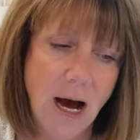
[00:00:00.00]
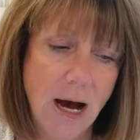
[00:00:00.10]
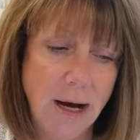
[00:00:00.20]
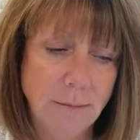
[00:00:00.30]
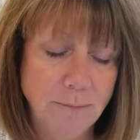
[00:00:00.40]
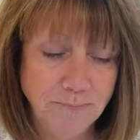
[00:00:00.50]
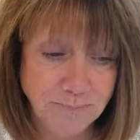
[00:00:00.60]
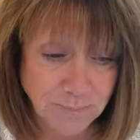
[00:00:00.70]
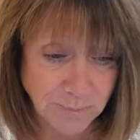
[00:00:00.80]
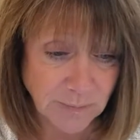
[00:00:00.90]

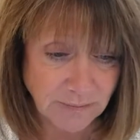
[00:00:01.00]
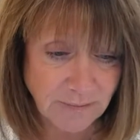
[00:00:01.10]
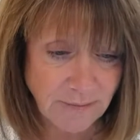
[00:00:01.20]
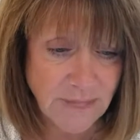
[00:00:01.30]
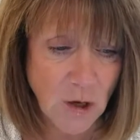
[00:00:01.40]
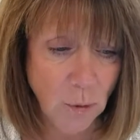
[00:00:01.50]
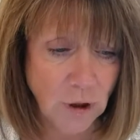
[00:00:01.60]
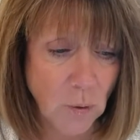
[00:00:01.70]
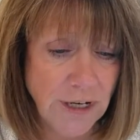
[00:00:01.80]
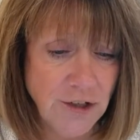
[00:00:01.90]
We're
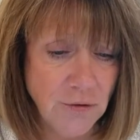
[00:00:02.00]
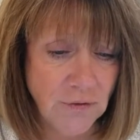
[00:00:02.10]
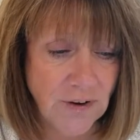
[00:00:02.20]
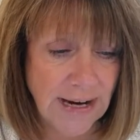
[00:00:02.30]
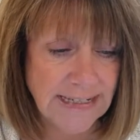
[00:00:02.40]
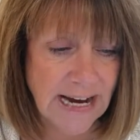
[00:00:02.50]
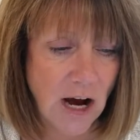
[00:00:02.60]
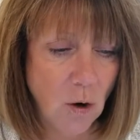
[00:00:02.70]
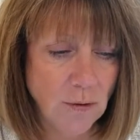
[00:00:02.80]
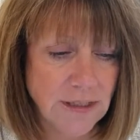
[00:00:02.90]
going to find
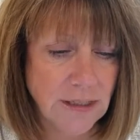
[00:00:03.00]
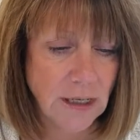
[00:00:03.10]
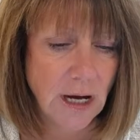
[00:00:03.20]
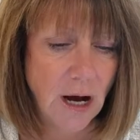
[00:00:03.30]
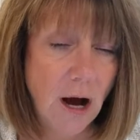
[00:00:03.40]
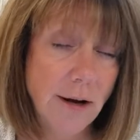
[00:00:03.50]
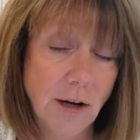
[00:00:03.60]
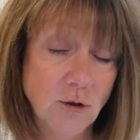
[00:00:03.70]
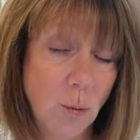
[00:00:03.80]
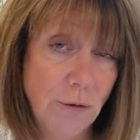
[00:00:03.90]
out on
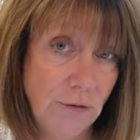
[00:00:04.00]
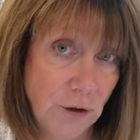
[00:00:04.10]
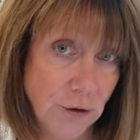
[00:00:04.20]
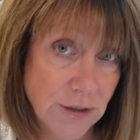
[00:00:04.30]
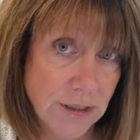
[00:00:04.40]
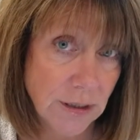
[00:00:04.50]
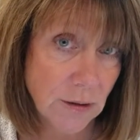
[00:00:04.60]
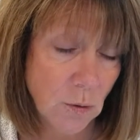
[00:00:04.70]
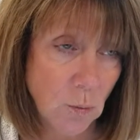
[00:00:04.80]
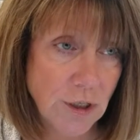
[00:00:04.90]
October 1st,
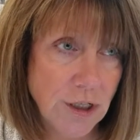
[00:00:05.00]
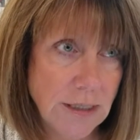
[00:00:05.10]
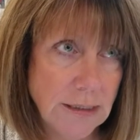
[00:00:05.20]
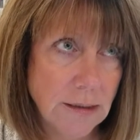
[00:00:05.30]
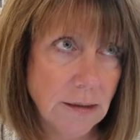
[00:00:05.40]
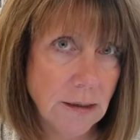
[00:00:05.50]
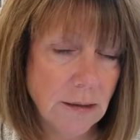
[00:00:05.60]
which is